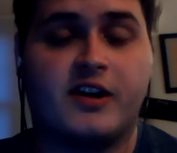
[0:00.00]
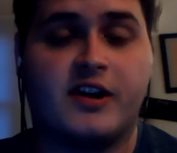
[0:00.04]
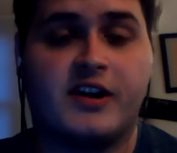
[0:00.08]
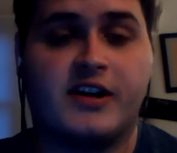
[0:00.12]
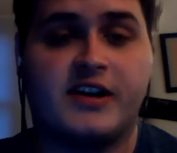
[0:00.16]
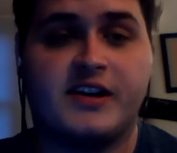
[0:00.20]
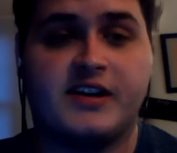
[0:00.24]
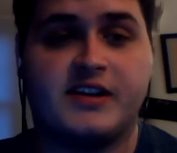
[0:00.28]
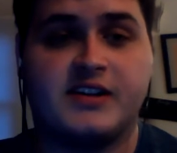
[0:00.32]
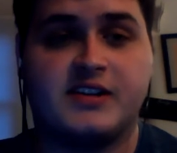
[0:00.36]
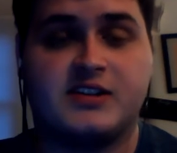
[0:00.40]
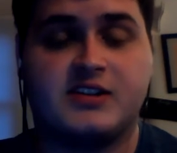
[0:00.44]

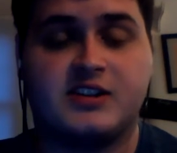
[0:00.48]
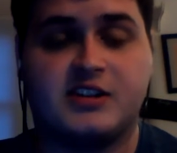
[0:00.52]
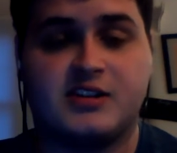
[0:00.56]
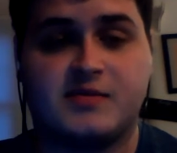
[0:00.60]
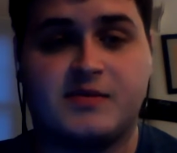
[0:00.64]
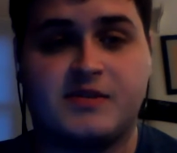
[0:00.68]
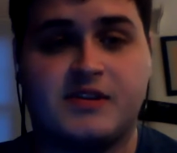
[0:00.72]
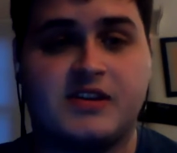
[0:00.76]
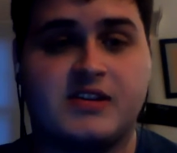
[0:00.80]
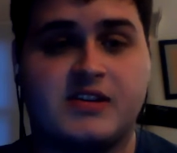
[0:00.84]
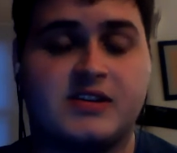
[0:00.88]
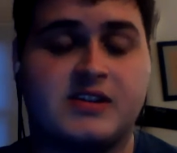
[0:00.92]
ideas just
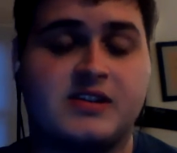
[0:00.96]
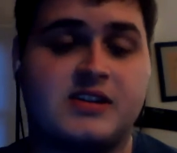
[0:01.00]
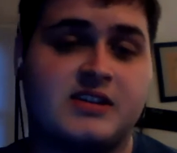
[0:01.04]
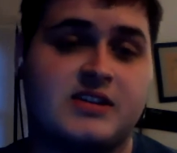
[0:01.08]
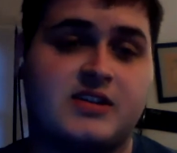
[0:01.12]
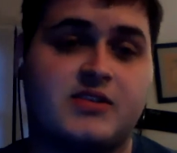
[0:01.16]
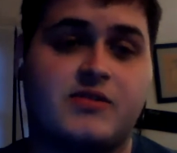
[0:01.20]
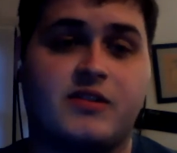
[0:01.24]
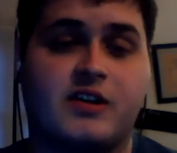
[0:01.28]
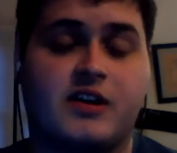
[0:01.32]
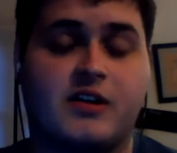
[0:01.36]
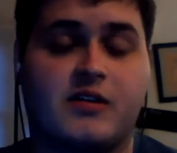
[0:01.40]
because of
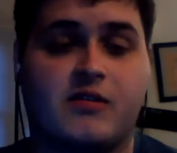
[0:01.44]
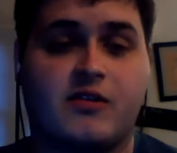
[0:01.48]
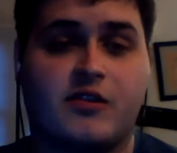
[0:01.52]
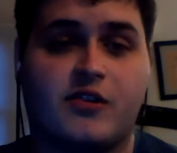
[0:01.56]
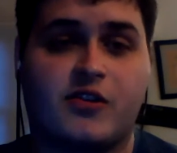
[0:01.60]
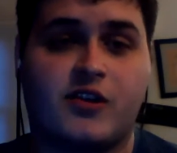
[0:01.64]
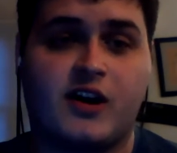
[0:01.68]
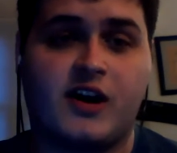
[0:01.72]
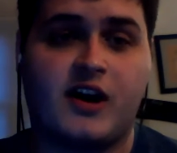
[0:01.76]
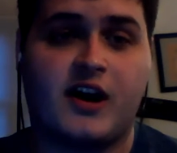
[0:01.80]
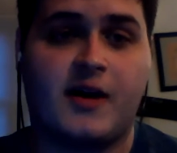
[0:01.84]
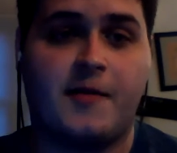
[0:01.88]
this critical
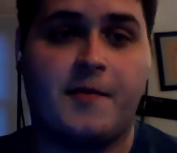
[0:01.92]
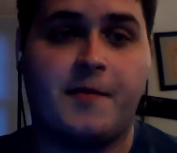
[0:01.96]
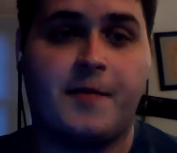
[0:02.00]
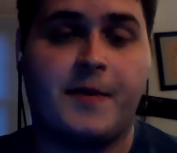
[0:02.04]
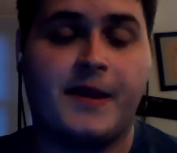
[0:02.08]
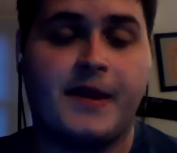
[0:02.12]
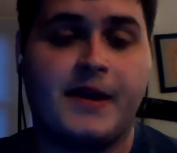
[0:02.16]
thought.